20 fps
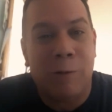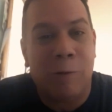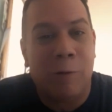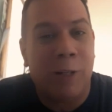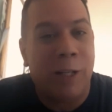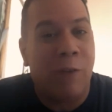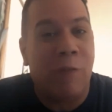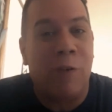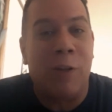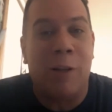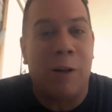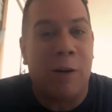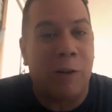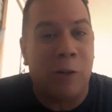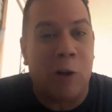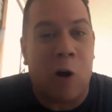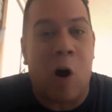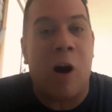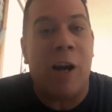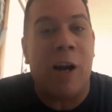even the
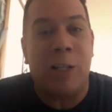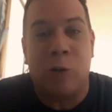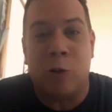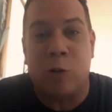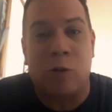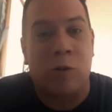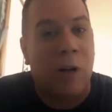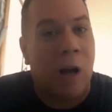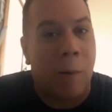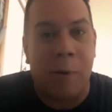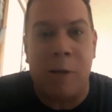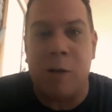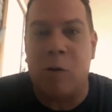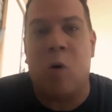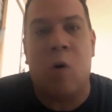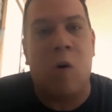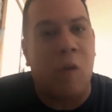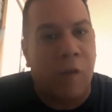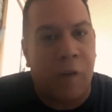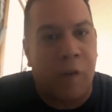audience was coming
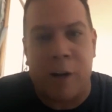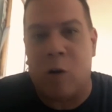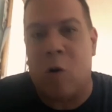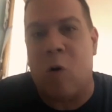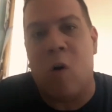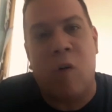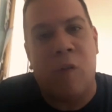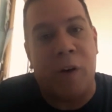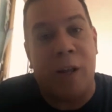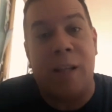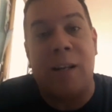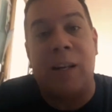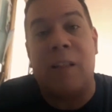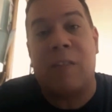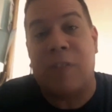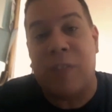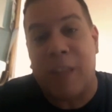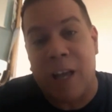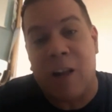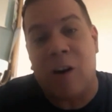over and over in the
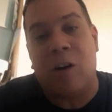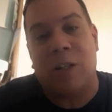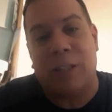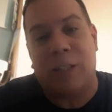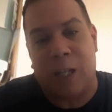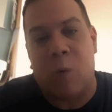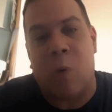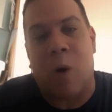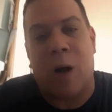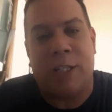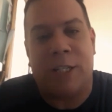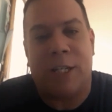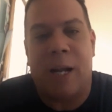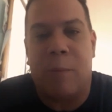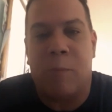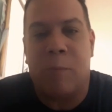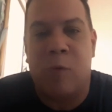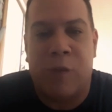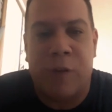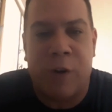theaters and watching
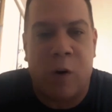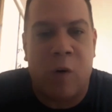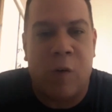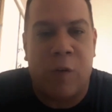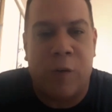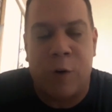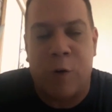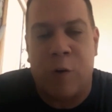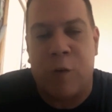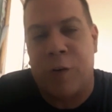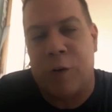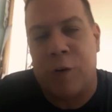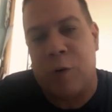that movie over and over and